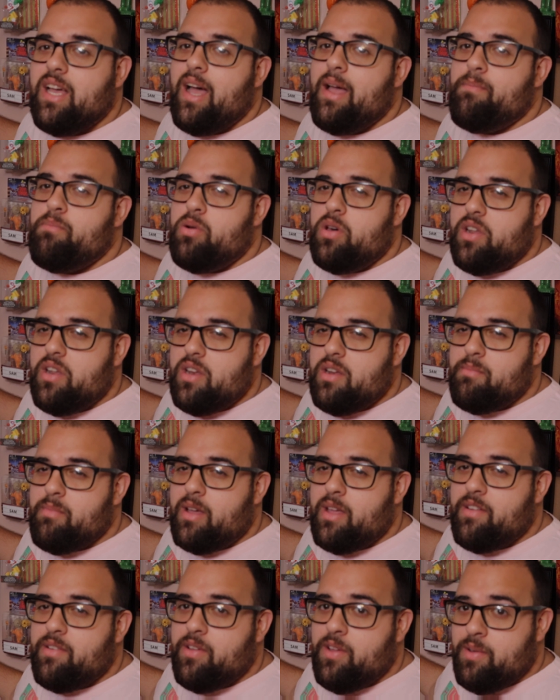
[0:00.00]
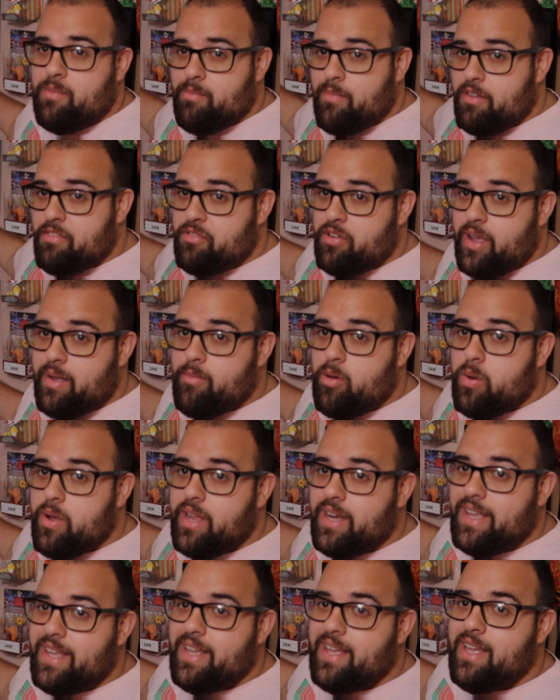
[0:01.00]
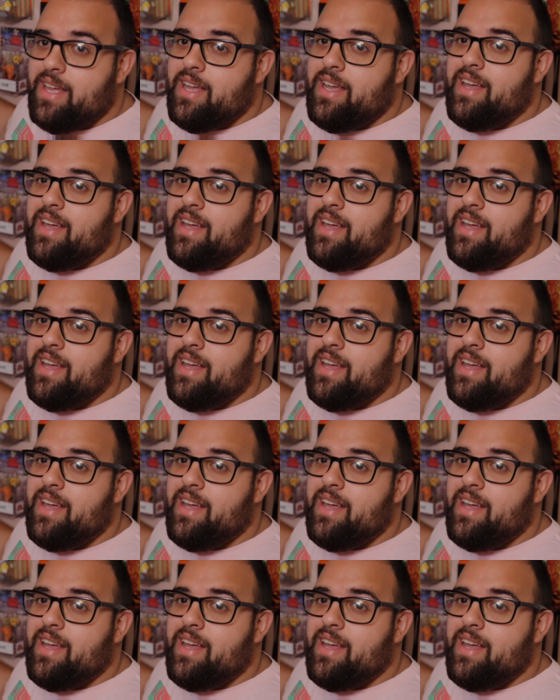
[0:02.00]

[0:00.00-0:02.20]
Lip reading: I put it in my frame already.